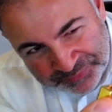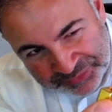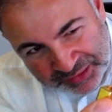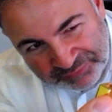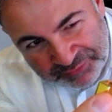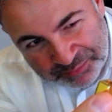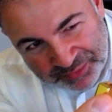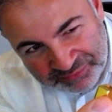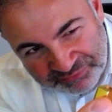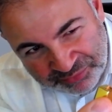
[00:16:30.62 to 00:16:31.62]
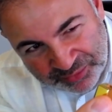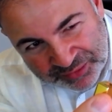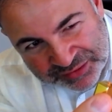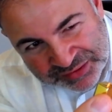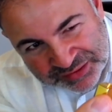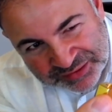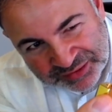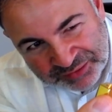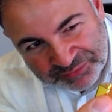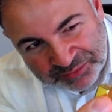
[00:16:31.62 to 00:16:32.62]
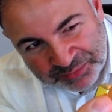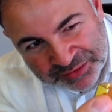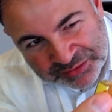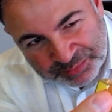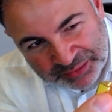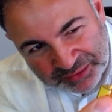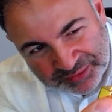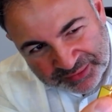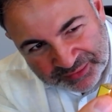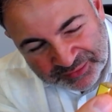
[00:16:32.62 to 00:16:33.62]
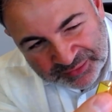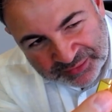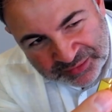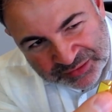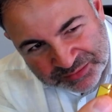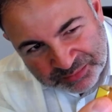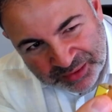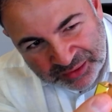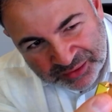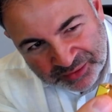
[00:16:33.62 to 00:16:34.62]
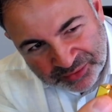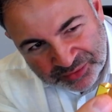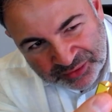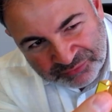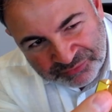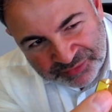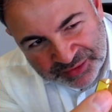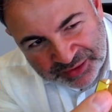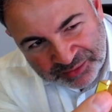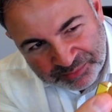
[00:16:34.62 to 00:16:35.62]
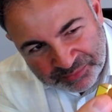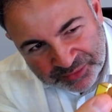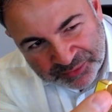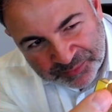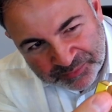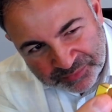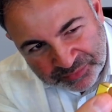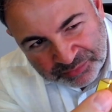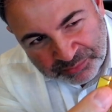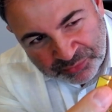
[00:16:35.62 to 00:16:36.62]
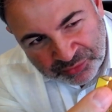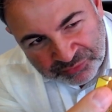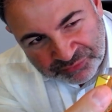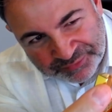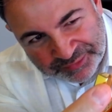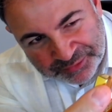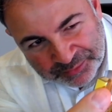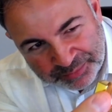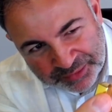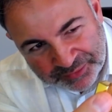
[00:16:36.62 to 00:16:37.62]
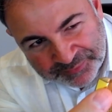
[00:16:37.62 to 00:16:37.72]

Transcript: Even my voice, even me speaking, is making the flame move a little bit.